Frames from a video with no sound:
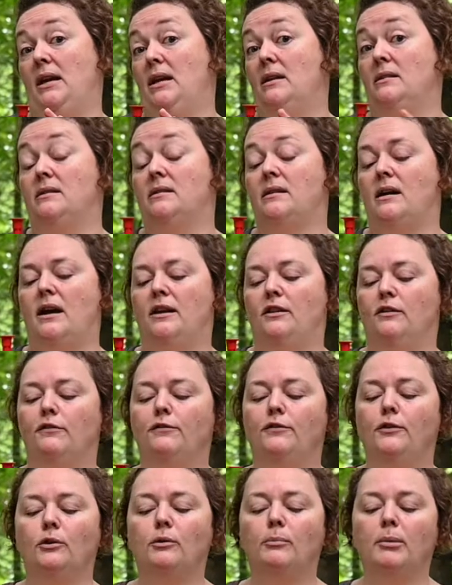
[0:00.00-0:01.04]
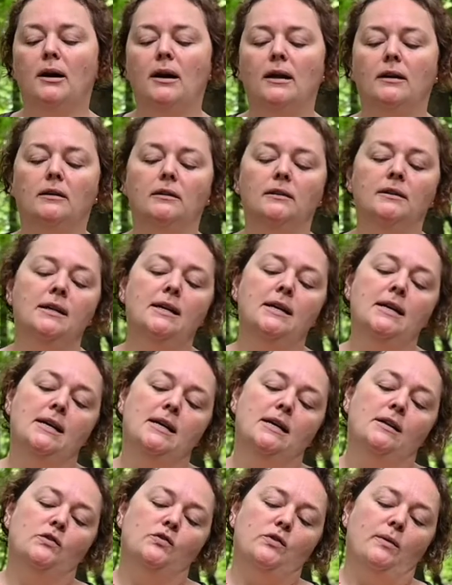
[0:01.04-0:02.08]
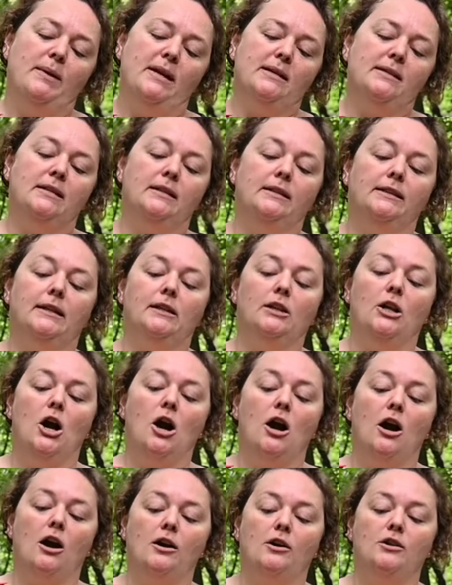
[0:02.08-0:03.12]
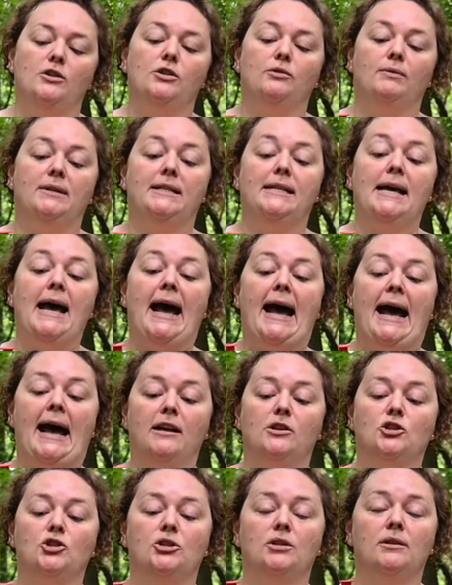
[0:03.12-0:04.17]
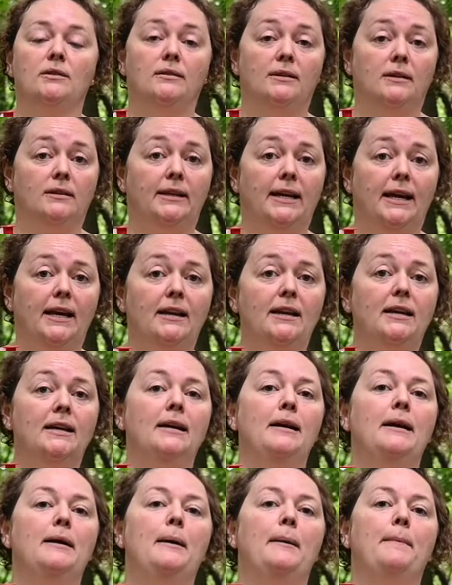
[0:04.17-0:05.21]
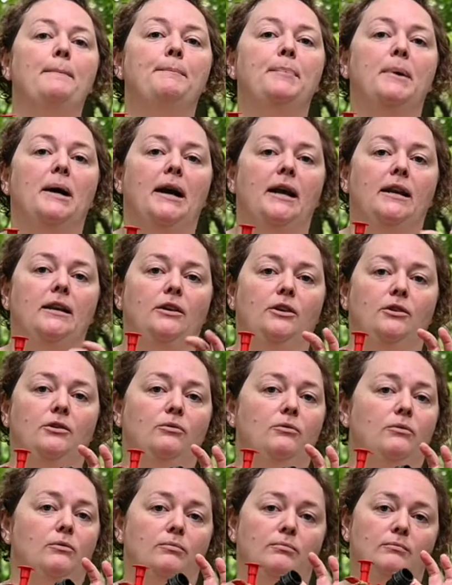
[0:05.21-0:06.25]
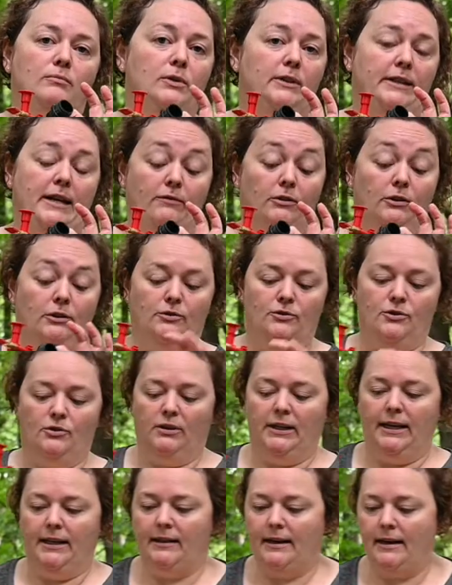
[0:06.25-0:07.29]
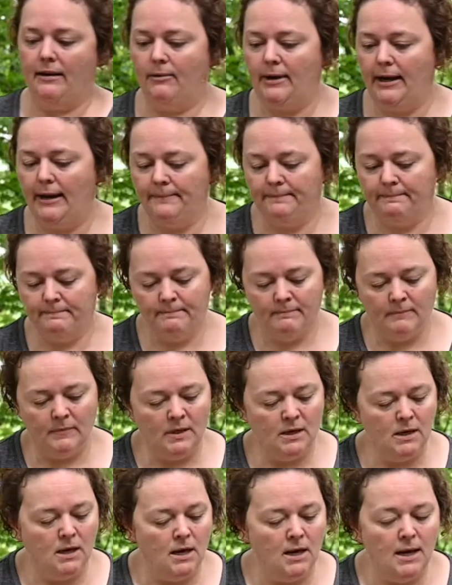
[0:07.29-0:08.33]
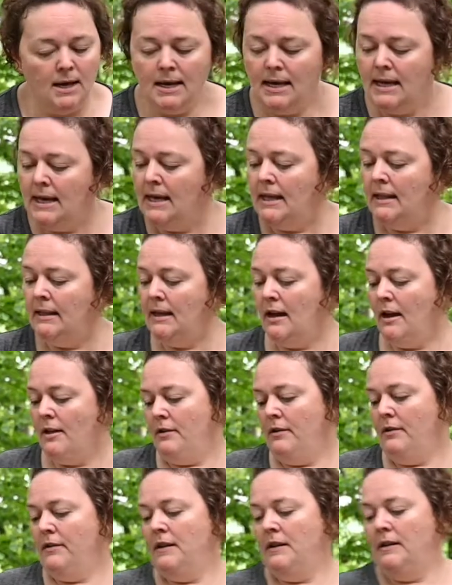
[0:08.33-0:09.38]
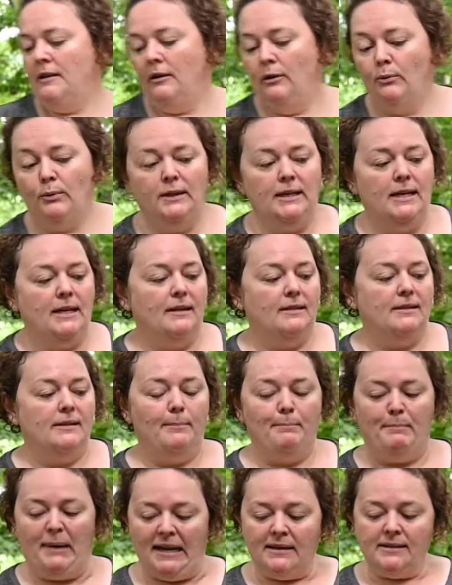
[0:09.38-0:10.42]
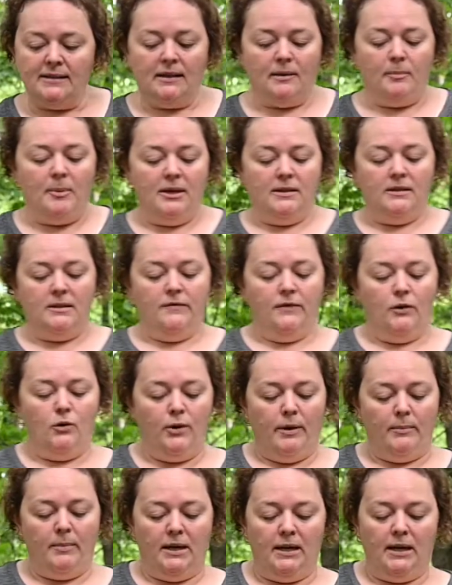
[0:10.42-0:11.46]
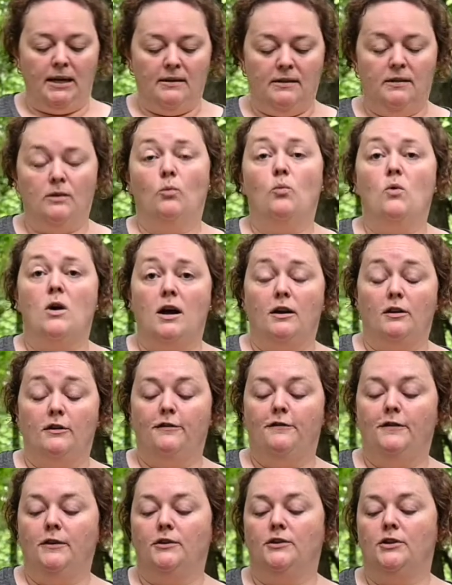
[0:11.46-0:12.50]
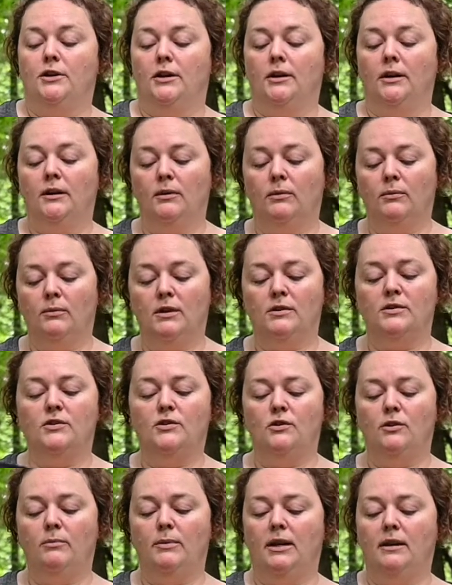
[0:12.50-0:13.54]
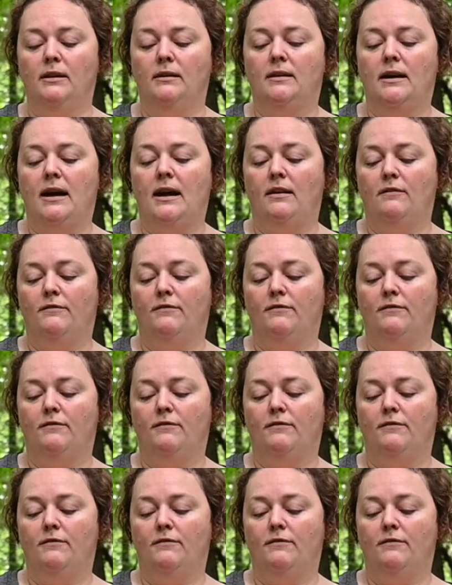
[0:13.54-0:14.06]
inside your fuel bottle. So it makes it a little harder to attach the lid, but you will never lose your lid that way. The other thing that you will need as a basic piece of equipment is a water filter. We're assuming that